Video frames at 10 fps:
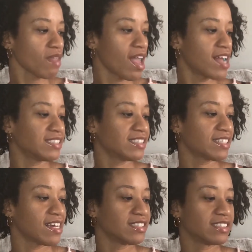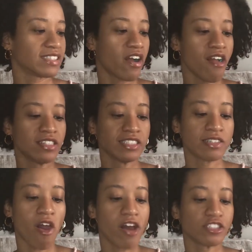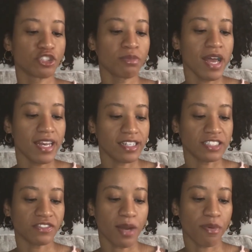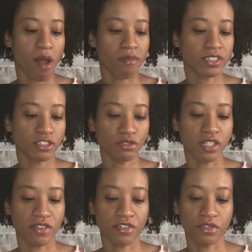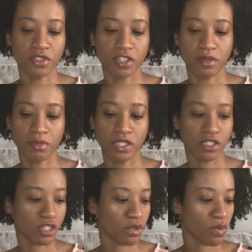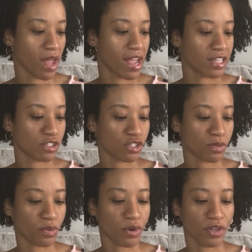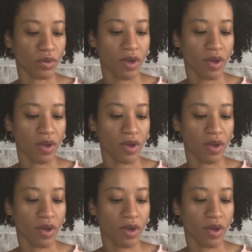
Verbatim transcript: And it says, to my love, I promise to love you, to commit to you, and to support you.